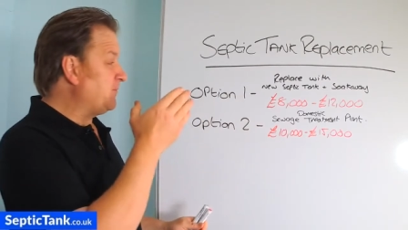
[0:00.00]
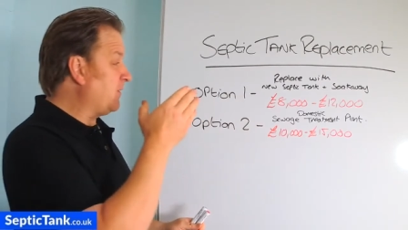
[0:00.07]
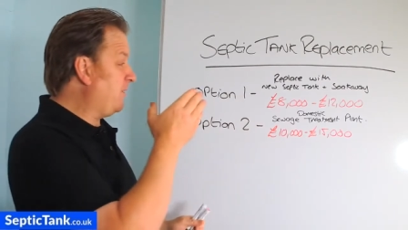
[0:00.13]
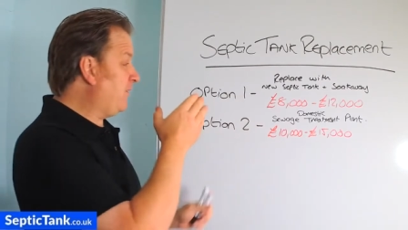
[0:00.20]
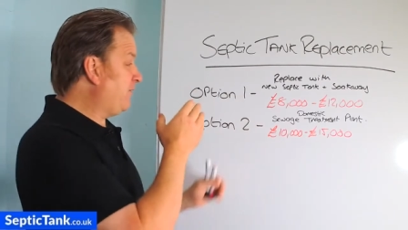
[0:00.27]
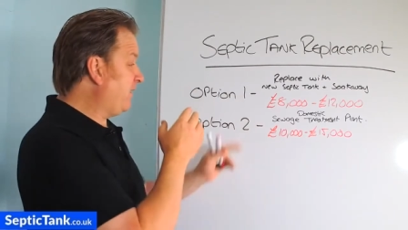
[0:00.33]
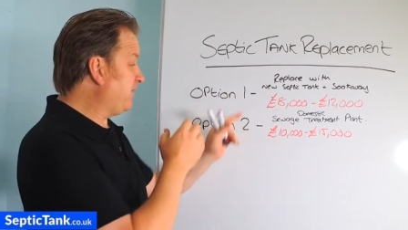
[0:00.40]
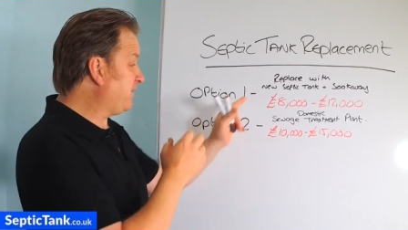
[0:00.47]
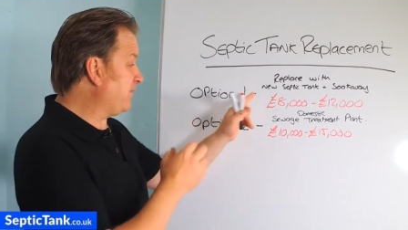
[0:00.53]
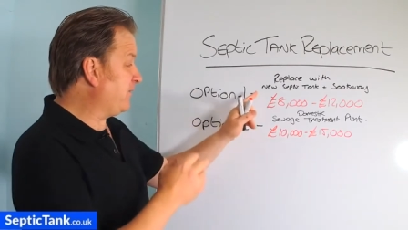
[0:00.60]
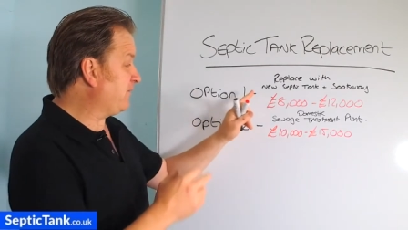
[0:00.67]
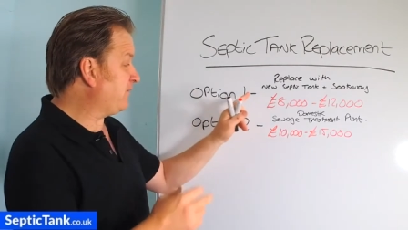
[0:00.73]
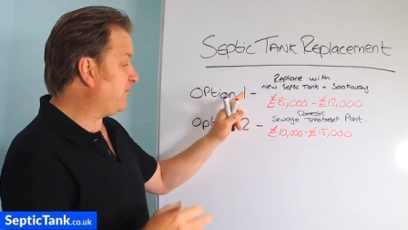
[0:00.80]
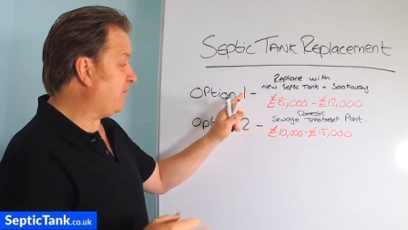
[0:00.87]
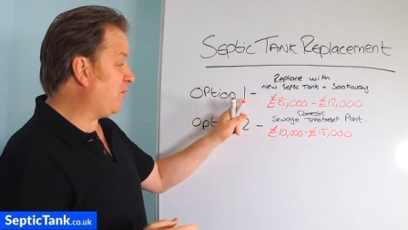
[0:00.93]
of either
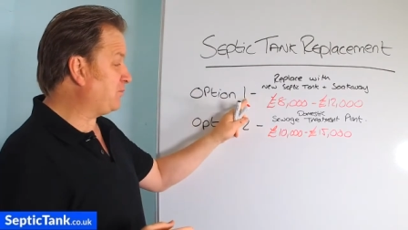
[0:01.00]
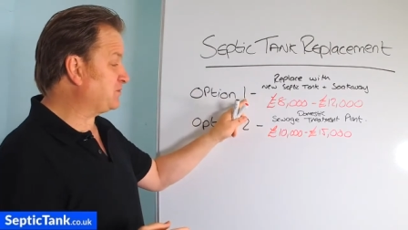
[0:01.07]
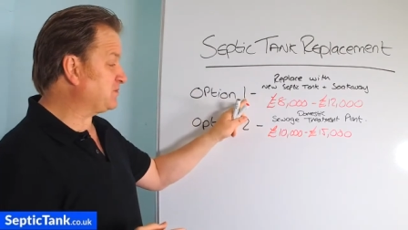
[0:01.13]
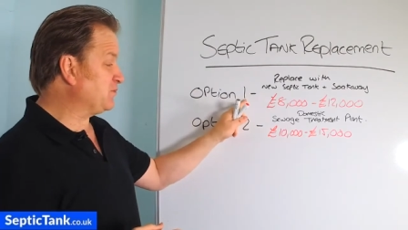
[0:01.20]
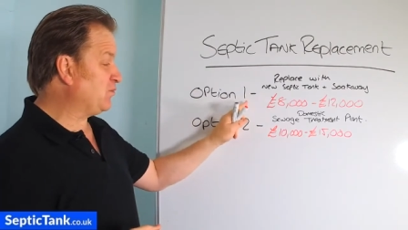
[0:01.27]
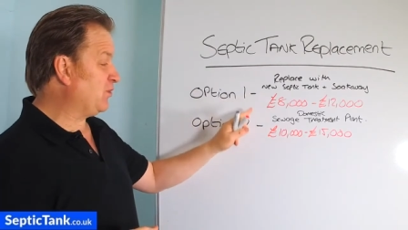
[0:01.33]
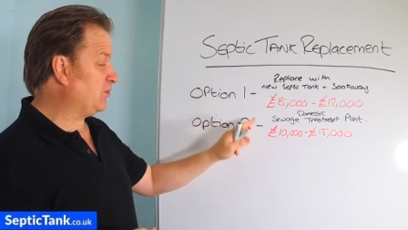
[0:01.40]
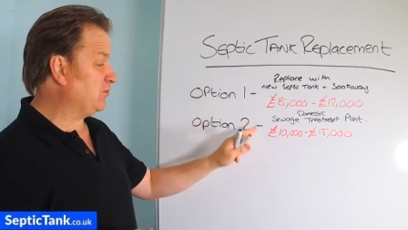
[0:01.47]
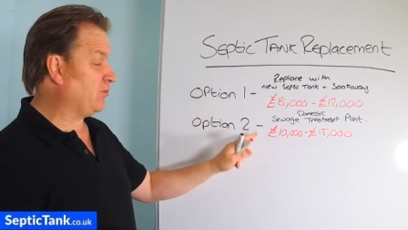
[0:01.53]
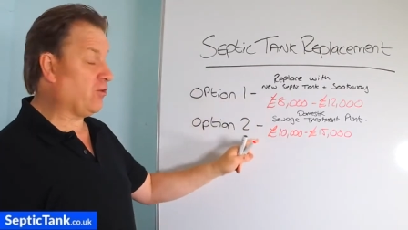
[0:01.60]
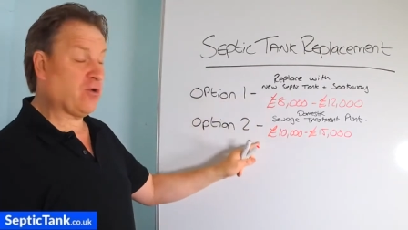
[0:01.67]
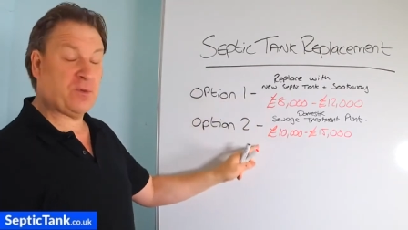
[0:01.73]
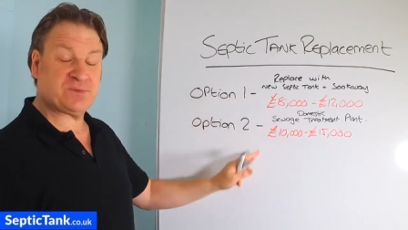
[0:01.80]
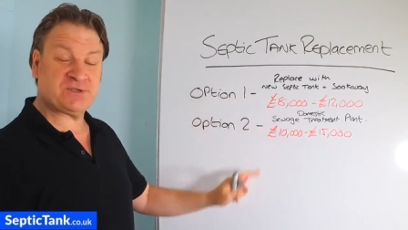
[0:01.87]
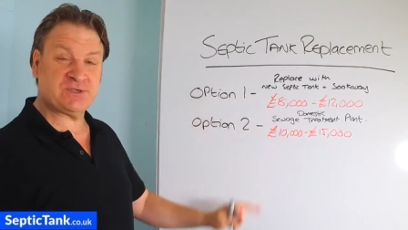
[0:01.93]
going for option one
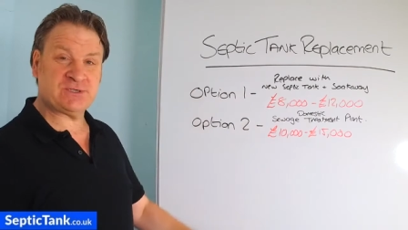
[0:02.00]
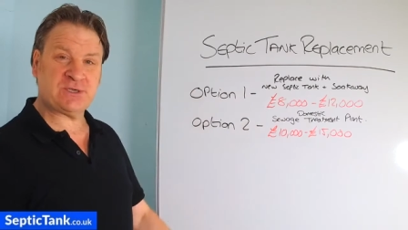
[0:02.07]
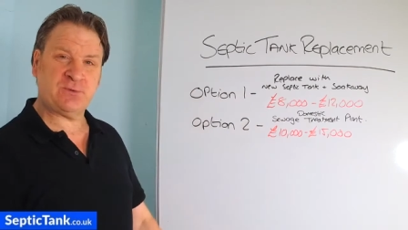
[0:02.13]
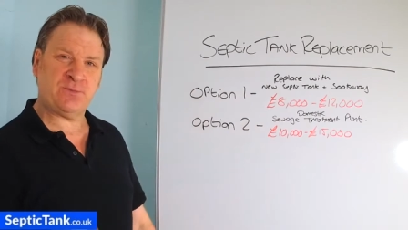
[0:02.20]
or option two.